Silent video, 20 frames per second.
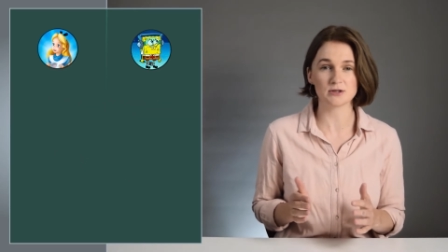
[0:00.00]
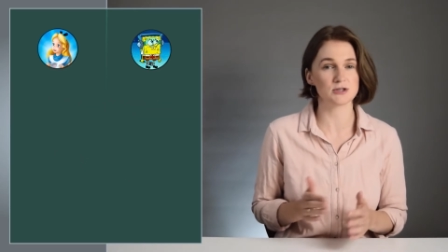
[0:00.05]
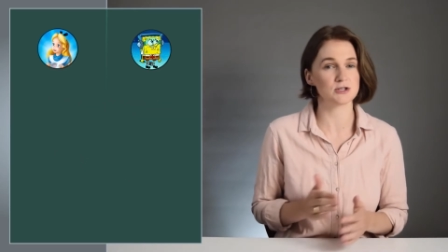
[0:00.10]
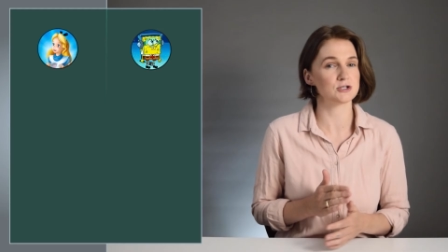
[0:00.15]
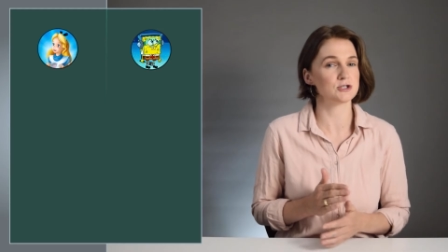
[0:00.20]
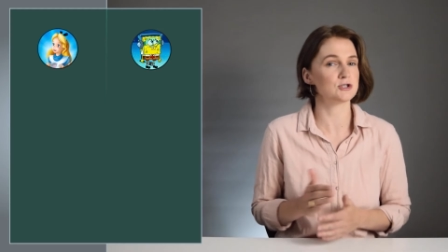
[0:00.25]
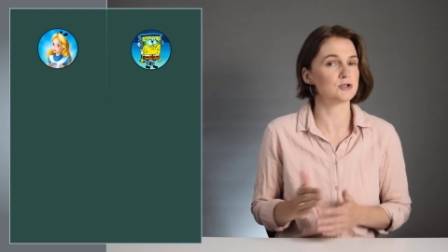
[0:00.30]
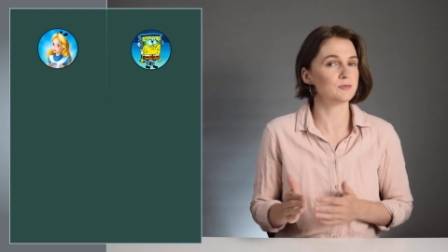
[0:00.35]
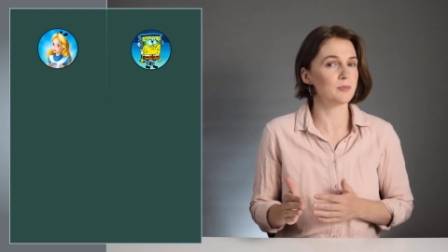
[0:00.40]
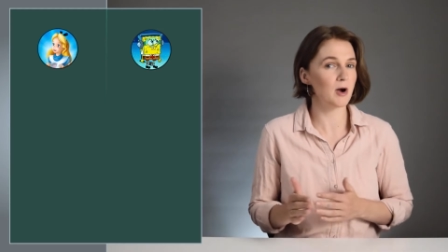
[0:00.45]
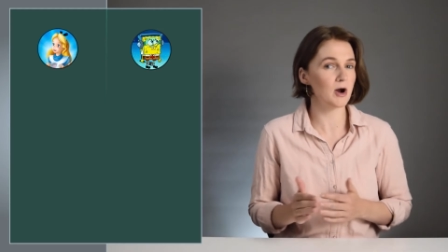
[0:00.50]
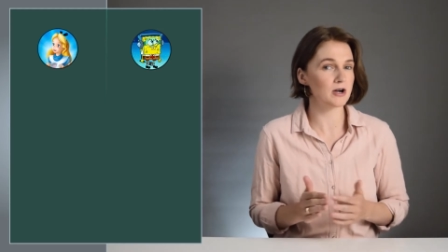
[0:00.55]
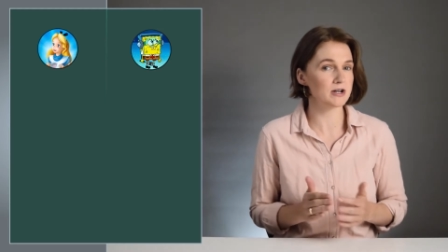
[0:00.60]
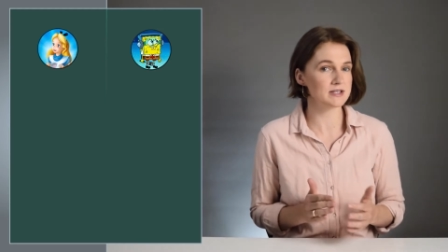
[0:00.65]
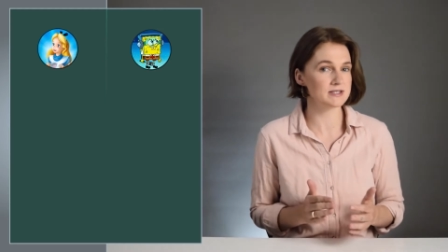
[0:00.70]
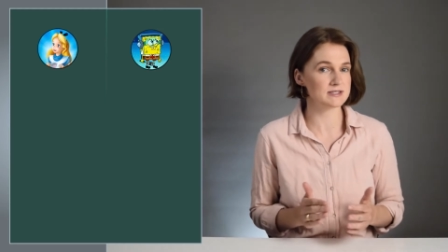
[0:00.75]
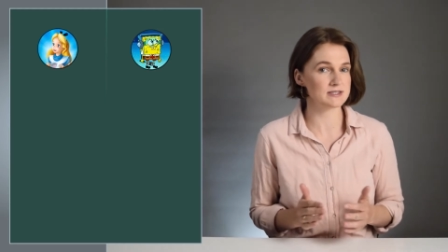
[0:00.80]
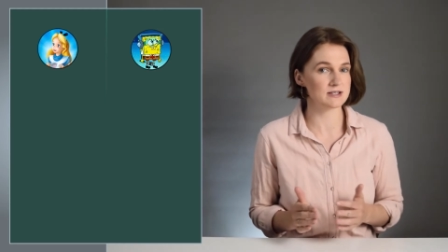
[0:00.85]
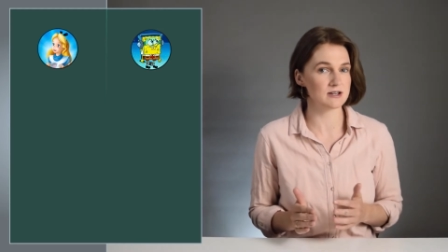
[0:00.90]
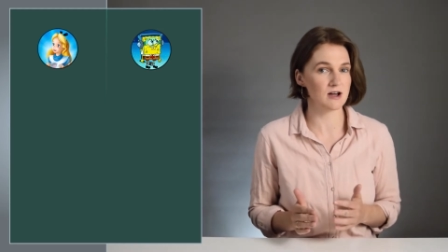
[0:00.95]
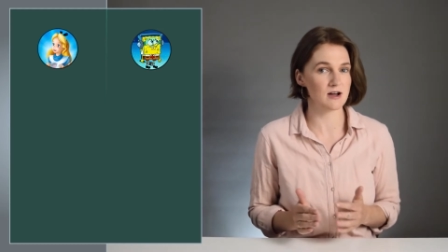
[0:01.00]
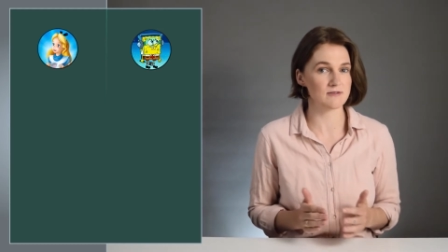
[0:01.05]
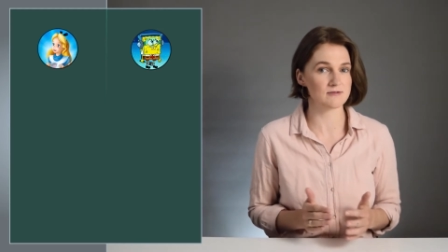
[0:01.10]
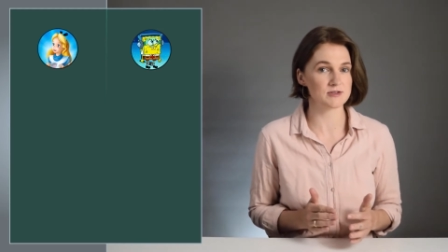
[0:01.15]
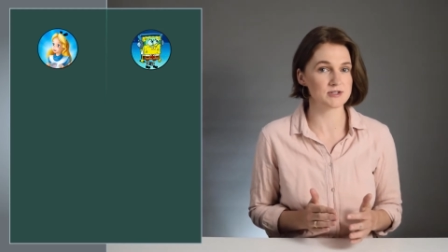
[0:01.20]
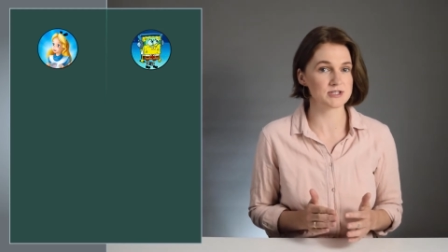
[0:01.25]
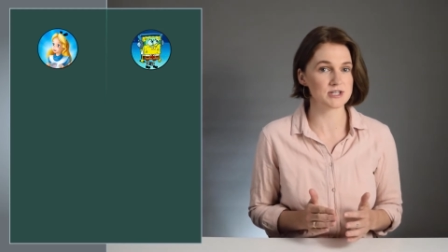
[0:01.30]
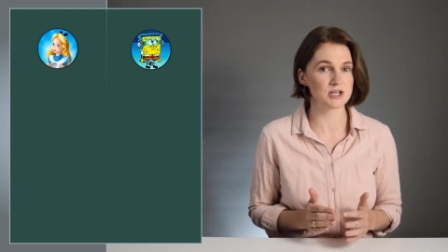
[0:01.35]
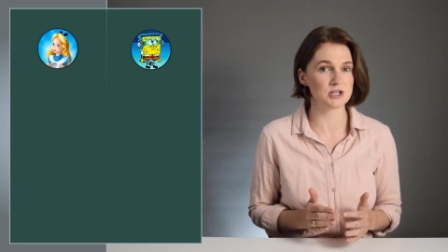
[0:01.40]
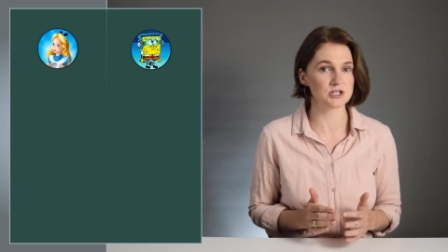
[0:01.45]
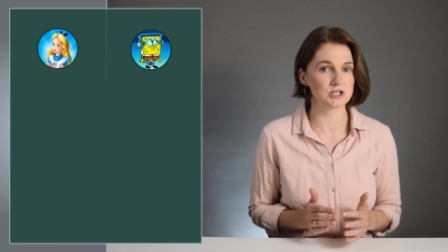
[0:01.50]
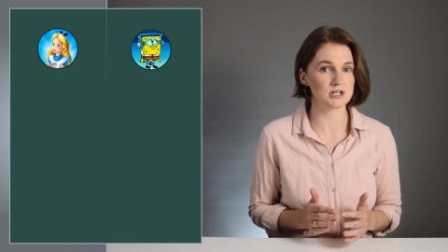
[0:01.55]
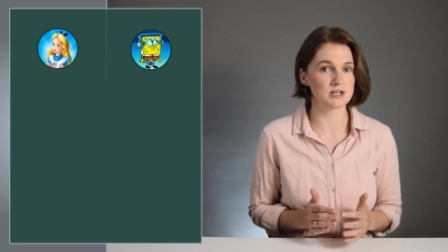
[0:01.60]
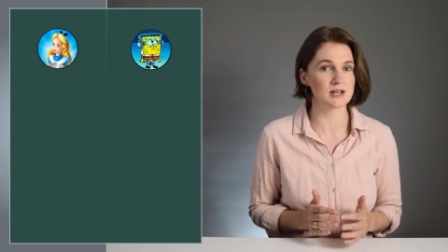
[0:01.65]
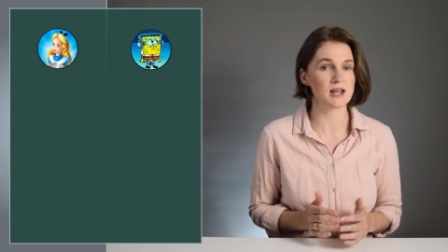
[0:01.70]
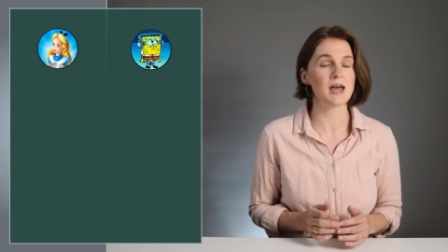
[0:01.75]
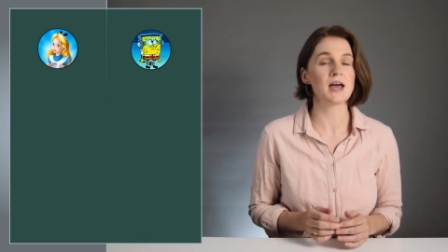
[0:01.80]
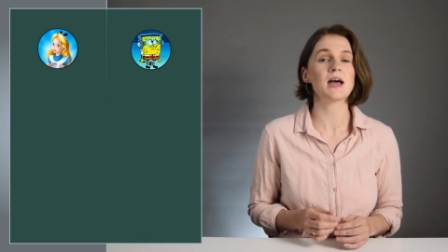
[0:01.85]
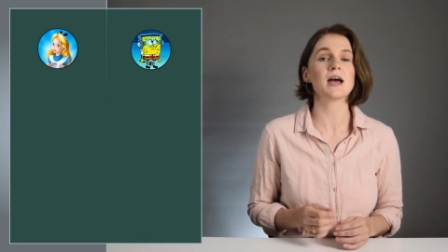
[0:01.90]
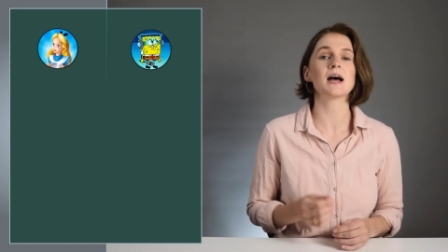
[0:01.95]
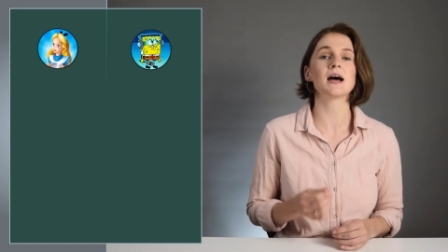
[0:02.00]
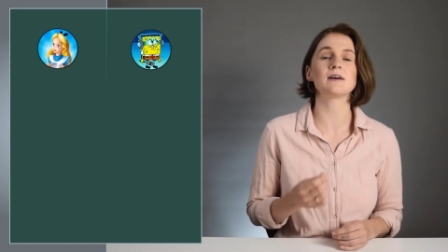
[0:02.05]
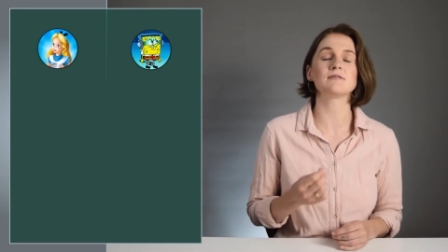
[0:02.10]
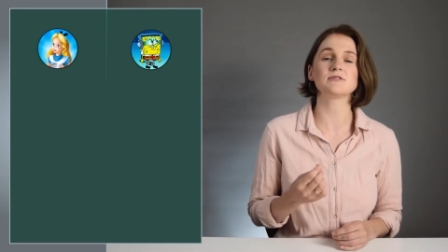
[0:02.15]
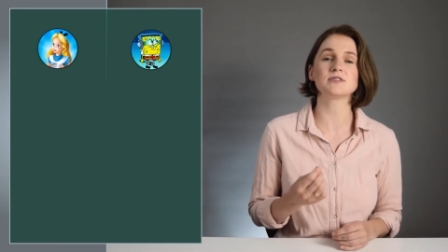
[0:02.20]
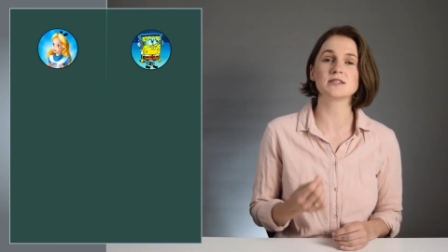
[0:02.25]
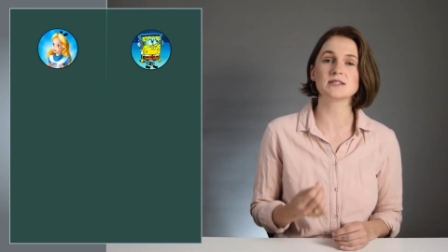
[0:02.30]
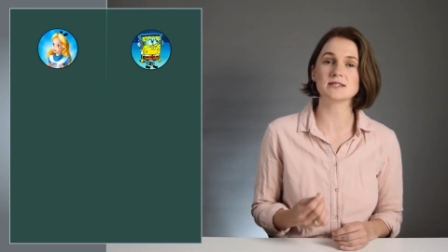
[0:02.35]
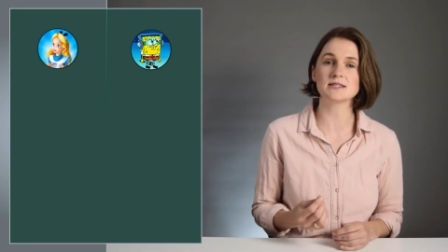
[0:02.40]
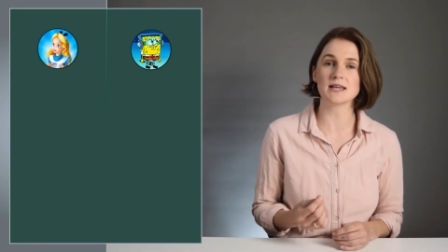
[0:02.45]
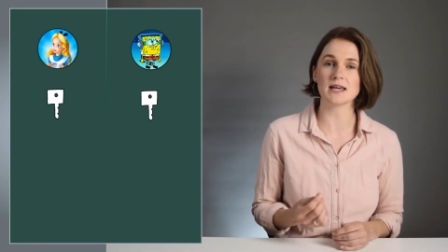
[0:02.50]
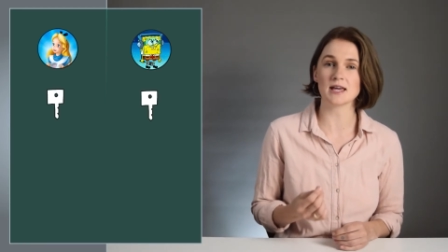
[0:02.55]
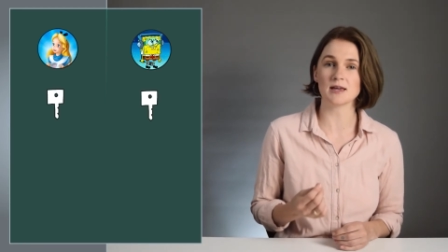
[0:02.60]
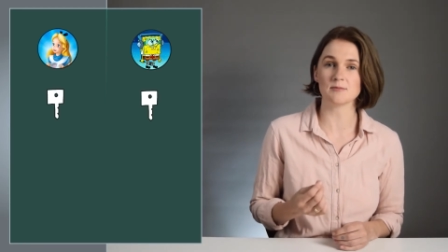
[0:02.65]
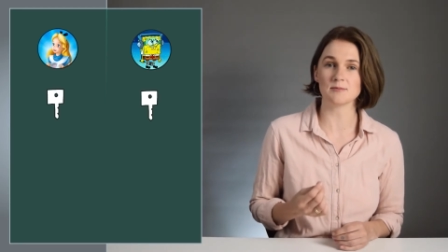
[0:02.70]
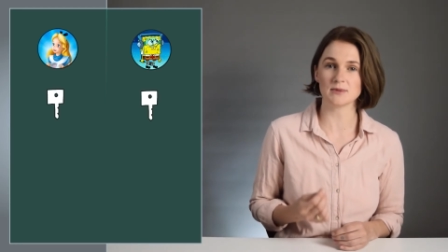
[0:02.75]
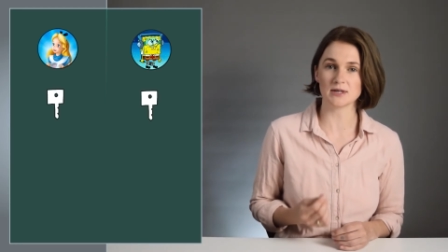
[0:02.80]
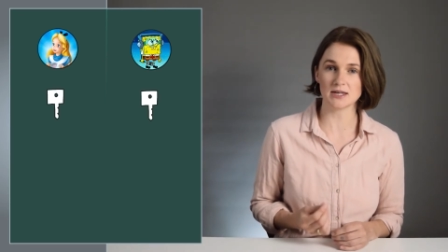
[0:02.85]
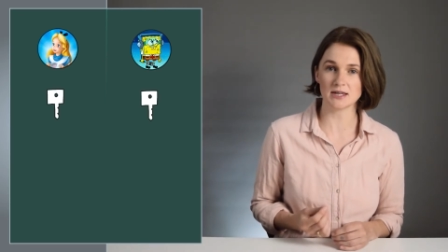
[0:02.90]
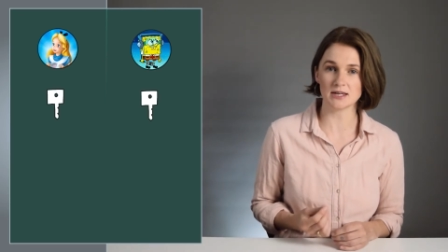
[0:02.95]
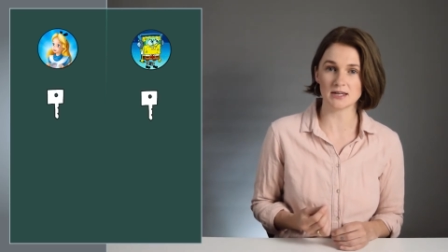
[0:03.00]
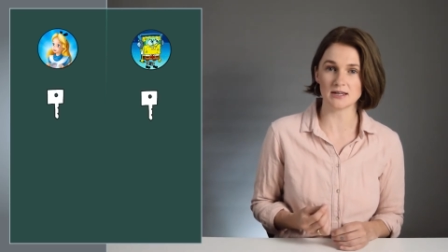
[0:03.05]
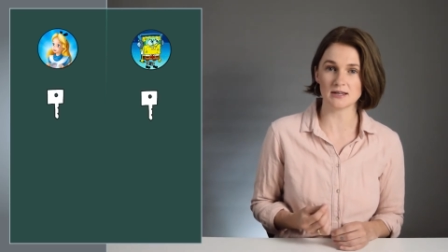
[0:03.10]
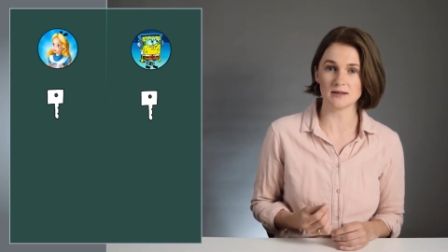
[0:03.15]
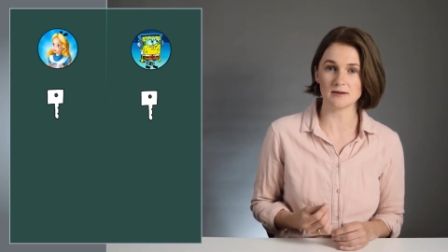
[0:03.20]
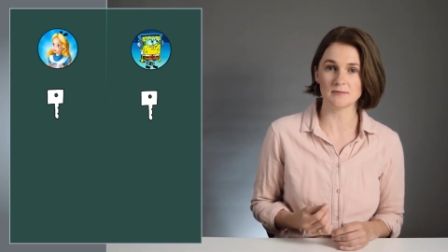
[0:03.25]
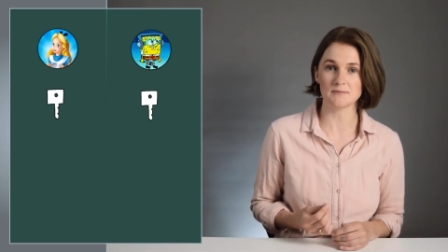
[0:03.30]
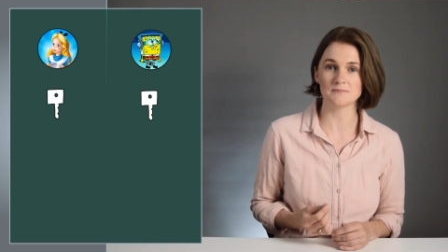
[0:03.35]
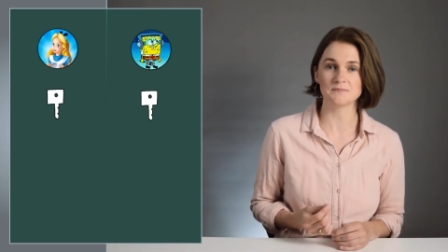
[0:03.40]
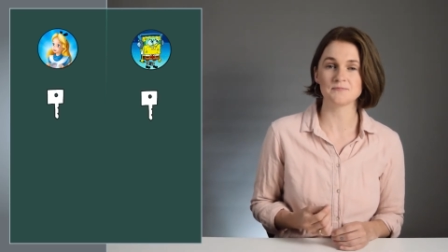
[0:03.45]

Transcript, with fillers: the two parties in the conversation, have the same key.